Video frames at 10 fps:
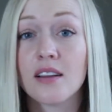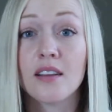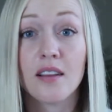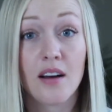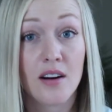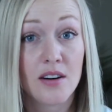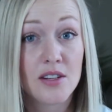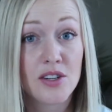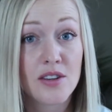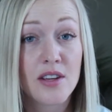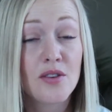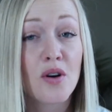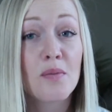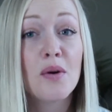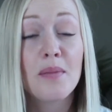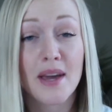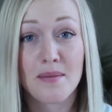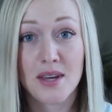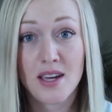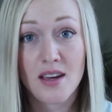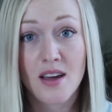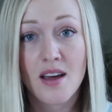larger than normal baby,